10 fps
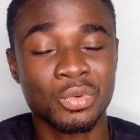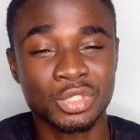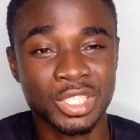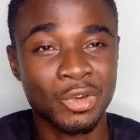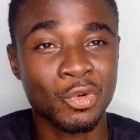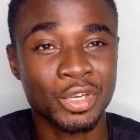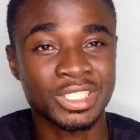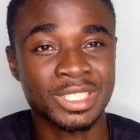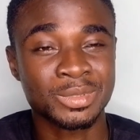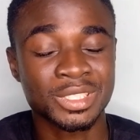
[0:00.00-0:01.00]
say
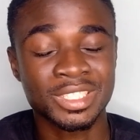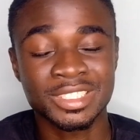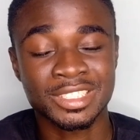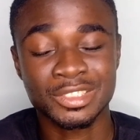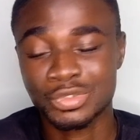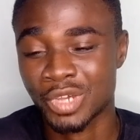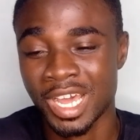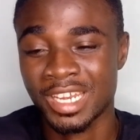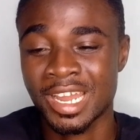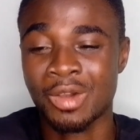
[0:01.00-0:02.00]
exception list in this
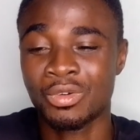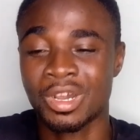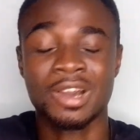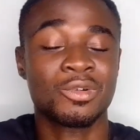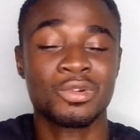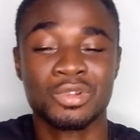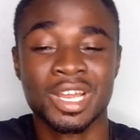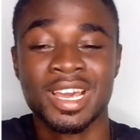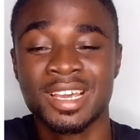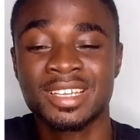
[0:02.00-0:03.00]
one. Now on how
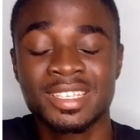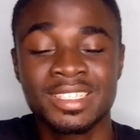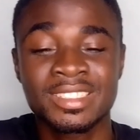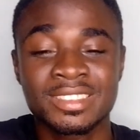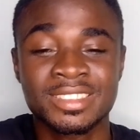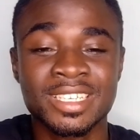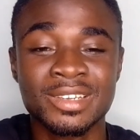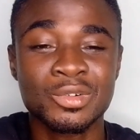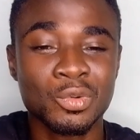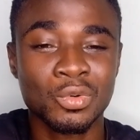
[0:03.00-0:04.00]

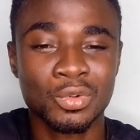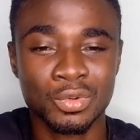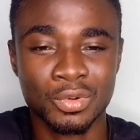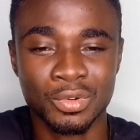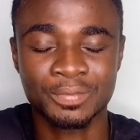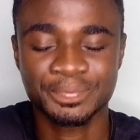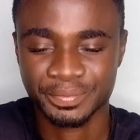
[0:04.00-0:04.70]
say okay.